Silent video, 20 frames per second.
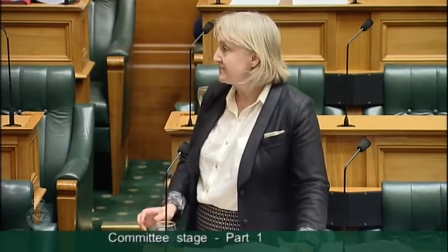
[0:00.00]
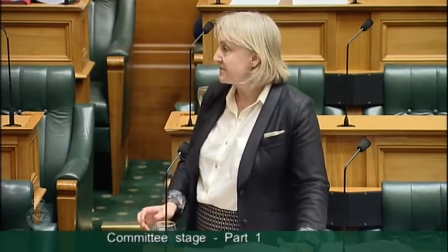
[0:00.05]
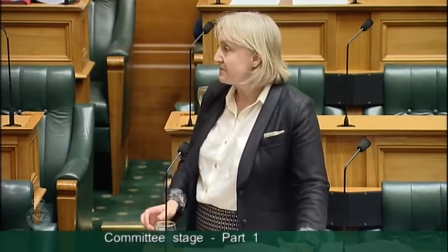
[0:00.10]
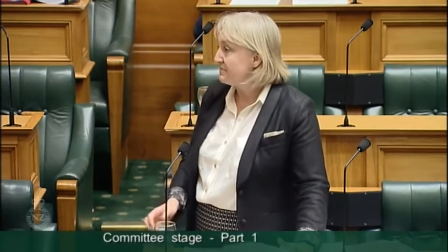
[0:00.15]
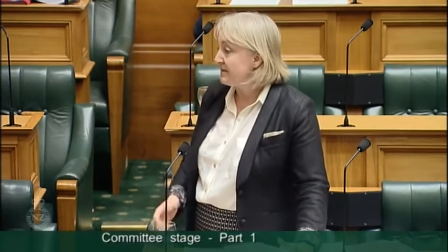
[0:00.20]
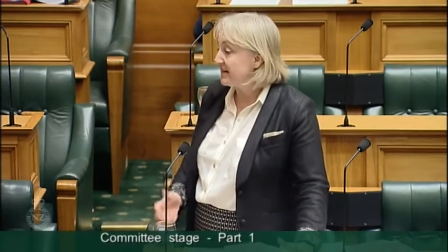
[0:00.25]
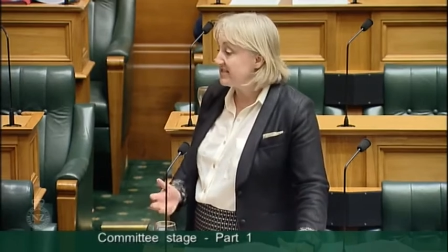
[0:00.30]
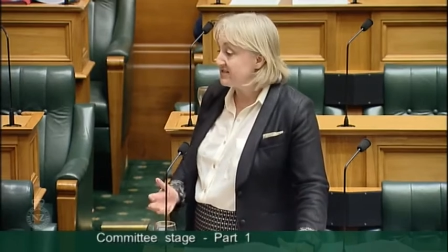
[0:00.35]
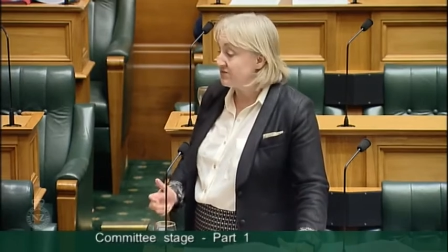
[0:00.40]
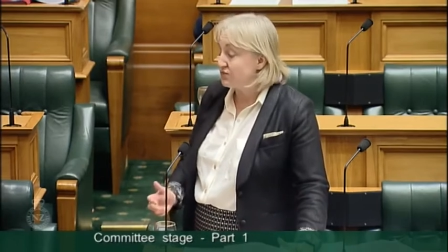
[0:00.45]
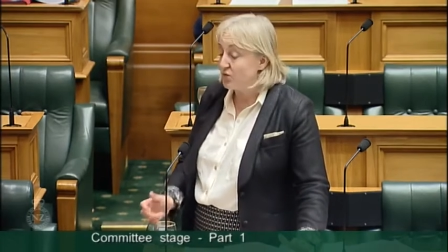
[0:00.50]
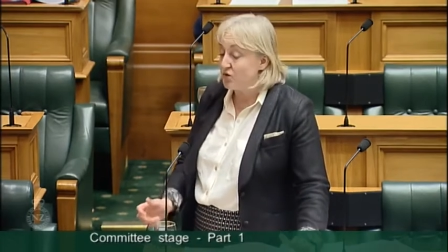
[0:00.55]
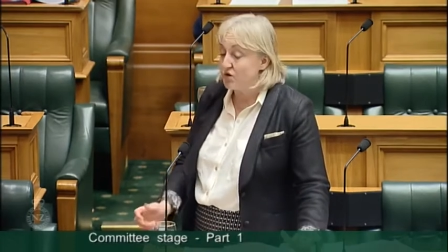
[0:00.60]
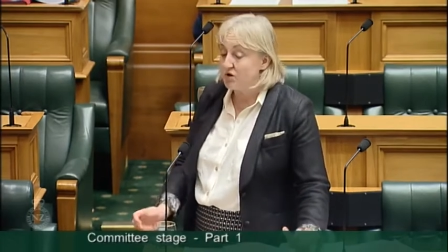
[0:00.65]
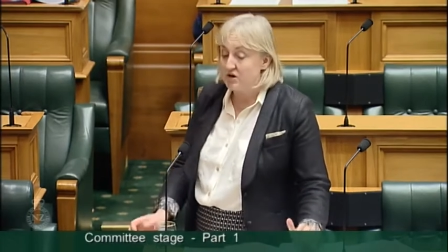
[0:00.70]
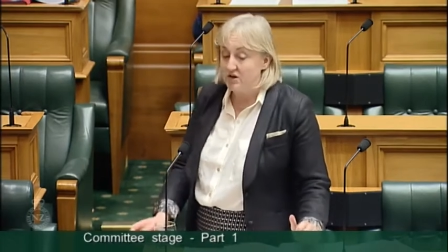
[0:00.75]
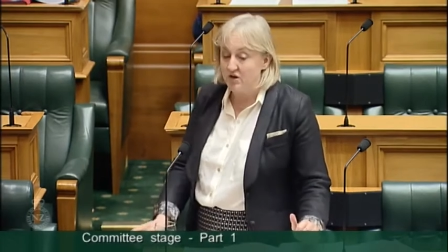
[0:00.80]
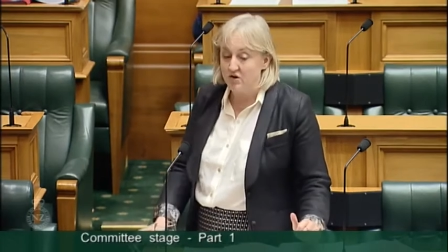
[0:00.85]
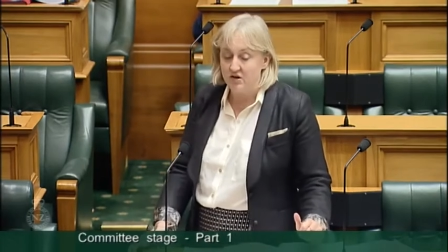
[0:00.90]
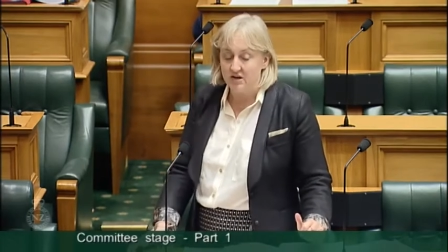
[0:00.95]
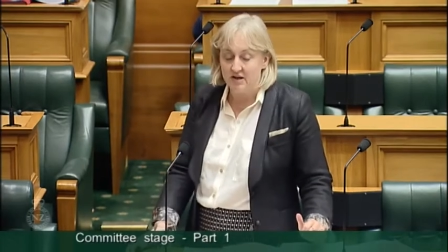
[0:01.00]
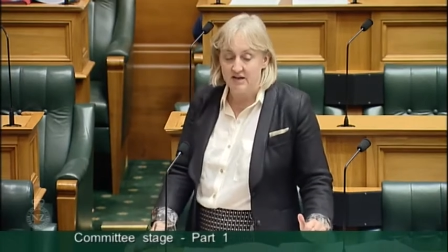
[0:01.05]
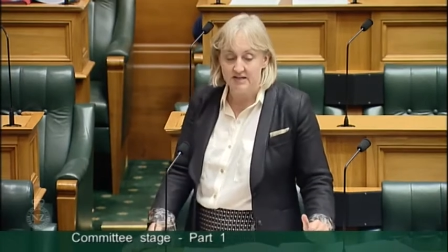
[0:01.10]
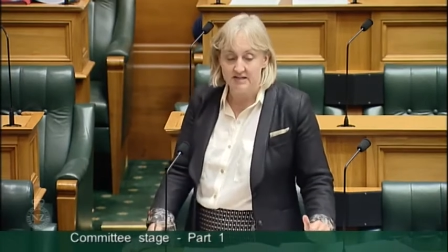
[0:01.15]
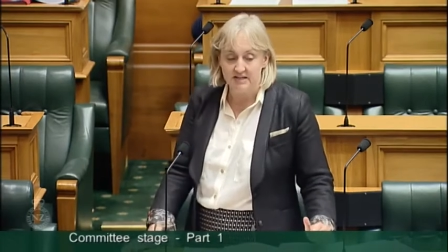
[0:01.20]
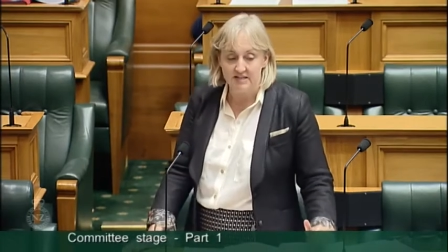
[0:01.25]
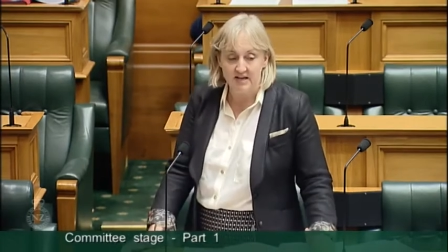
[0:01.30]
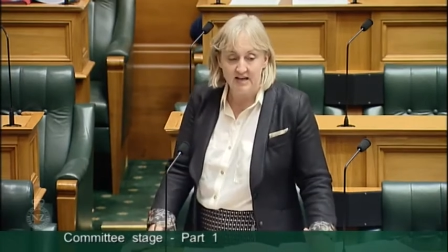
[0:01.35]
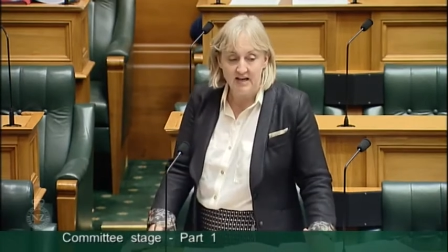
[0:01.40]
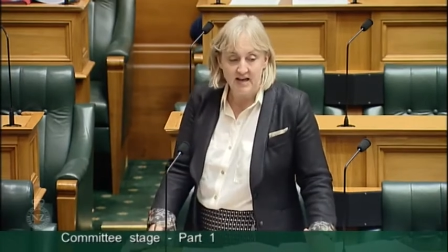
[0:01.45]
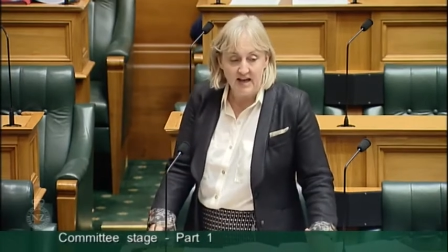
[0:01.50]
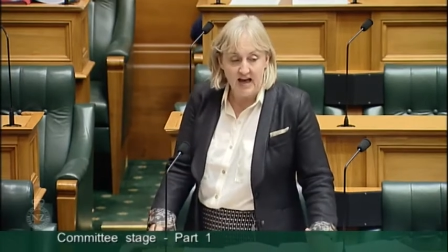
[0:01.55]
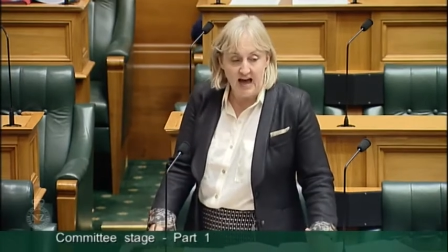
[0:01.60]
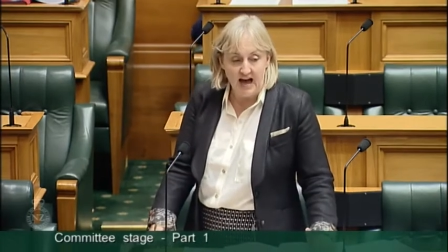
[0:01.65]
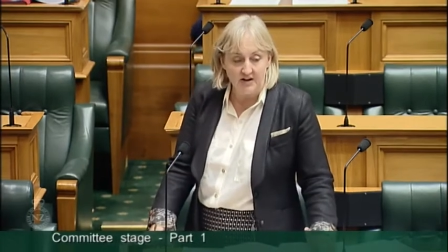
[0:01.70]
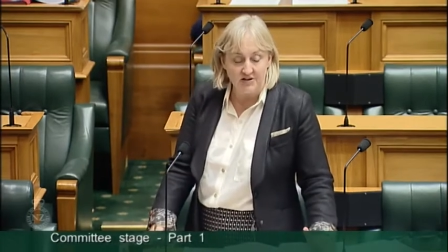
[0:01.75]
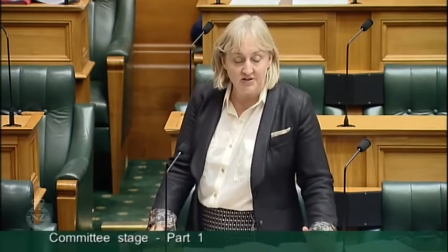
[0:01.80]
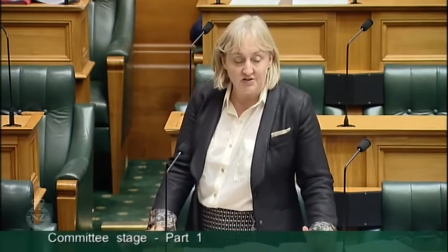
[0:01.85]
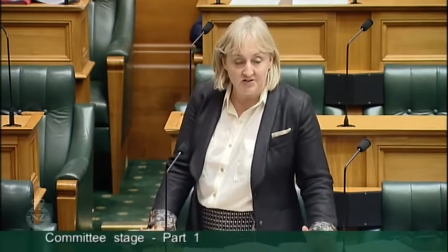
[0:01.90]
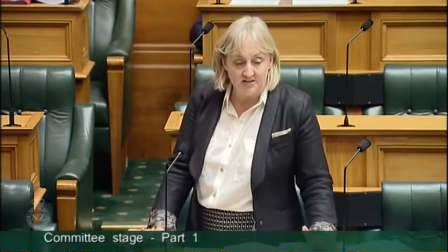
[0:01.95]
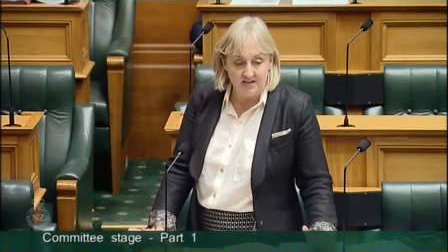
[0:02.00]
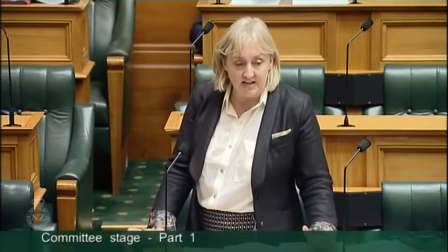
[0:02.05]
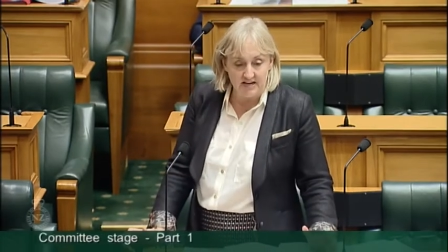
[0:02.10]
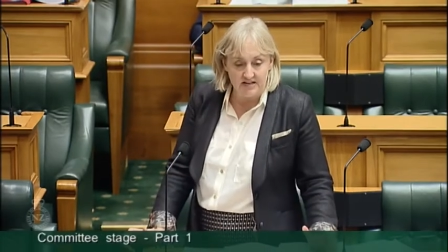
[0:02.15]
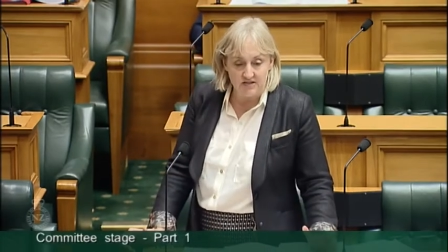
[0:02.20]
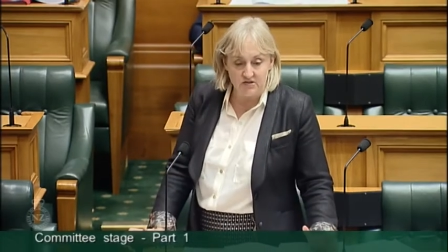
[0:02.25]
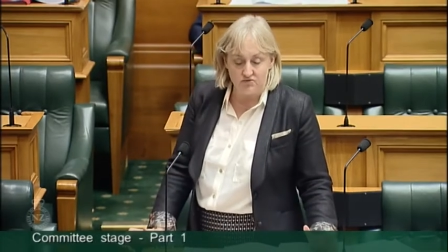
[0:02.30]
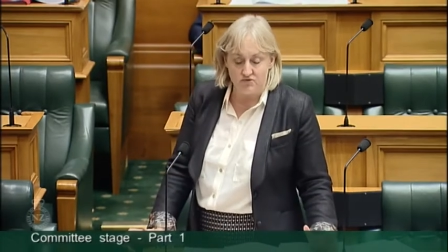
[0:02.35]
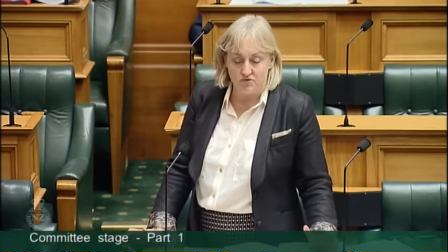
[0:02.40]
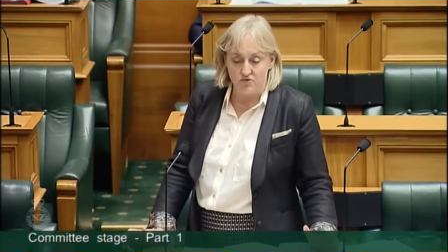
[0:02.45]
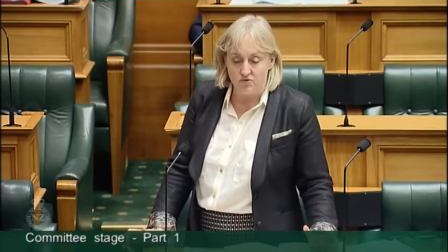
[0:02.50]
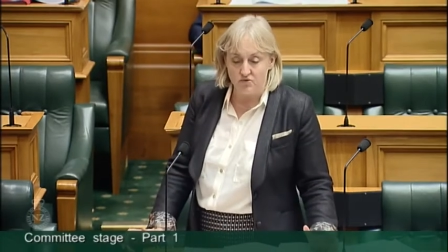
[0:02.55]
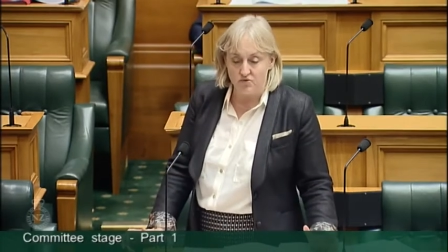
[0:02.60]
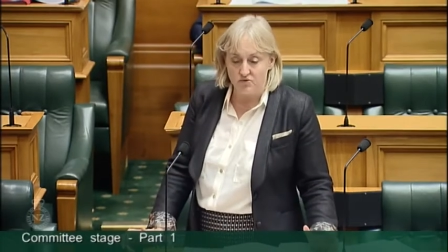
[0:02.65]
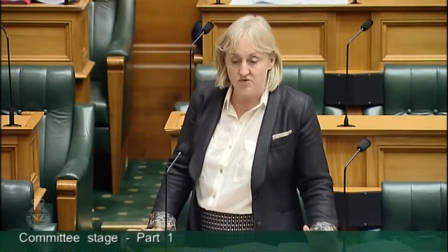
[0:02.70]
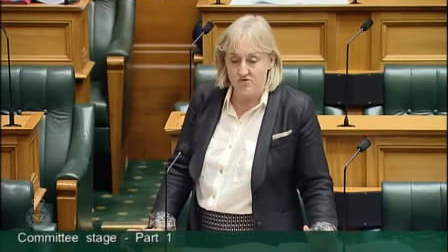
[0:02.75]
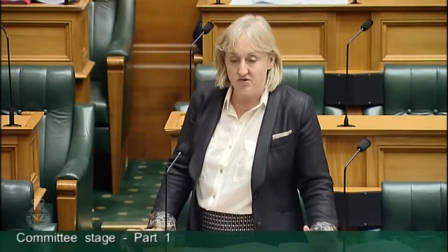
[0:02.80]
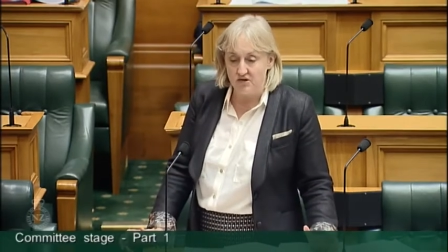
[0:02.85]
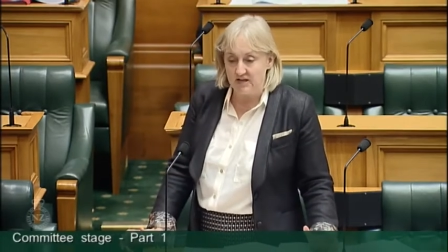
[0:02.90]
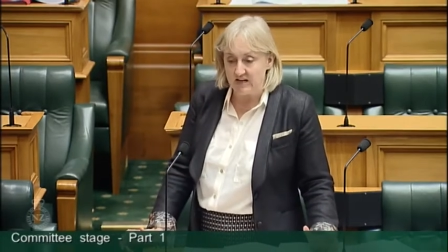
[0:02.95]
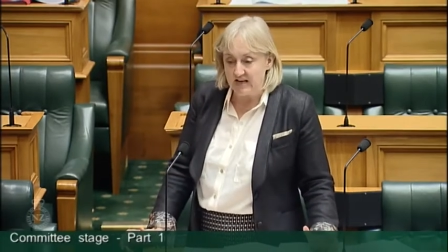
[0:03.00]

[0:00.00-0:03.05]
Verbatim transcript: piece of work looking at how New Zealand's rules